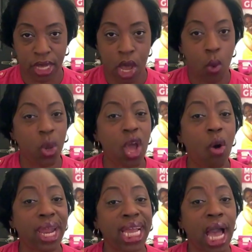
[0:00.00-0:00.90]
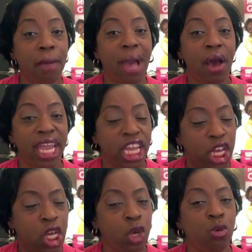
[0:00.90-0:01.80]
We only come out in
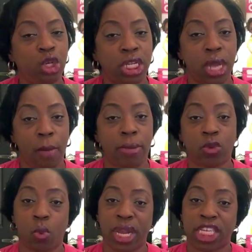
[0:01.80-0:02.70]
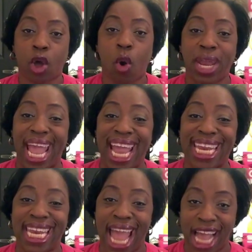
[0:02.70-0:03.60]
huge numbers when it's on a
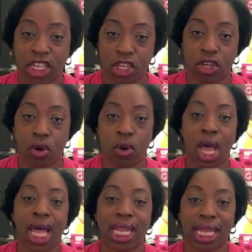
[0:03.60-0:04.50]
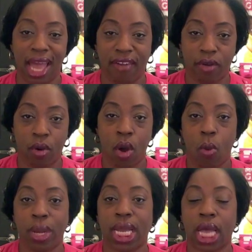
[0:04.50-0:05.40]
national level
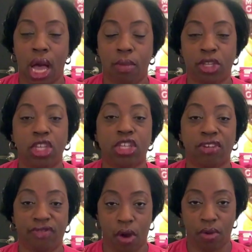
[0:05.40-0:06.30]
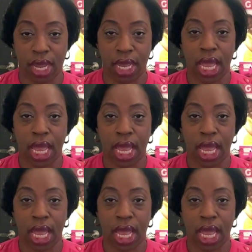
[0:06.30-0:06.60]
when it comes to voting.